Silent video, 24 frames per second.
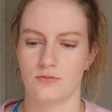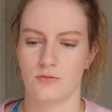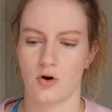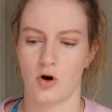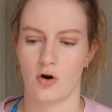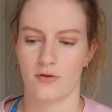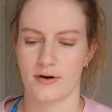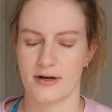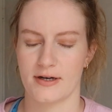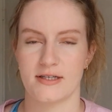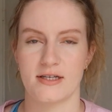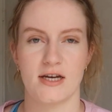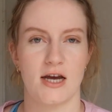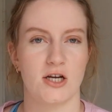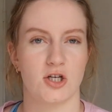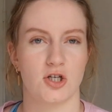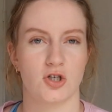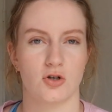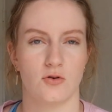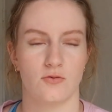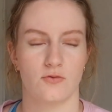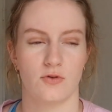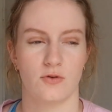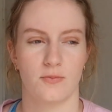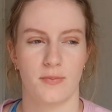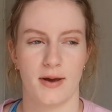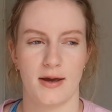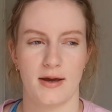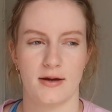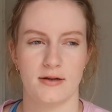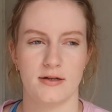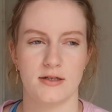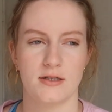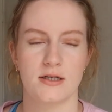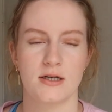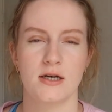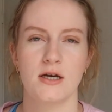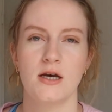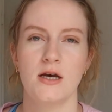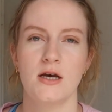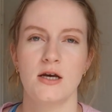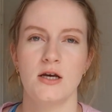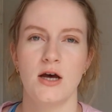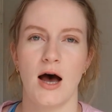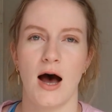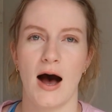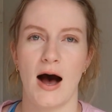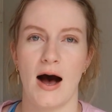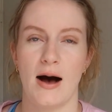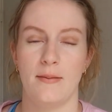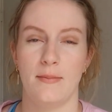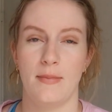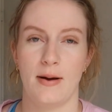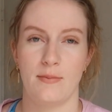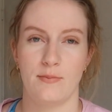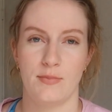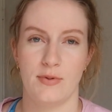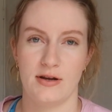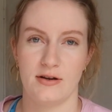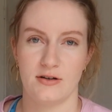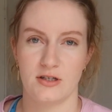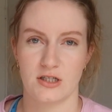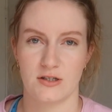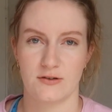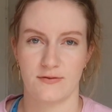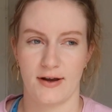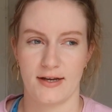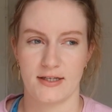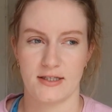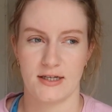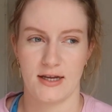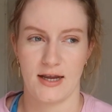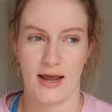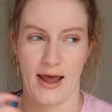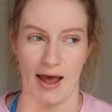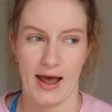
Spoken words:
orientation of the bed, and we're just facing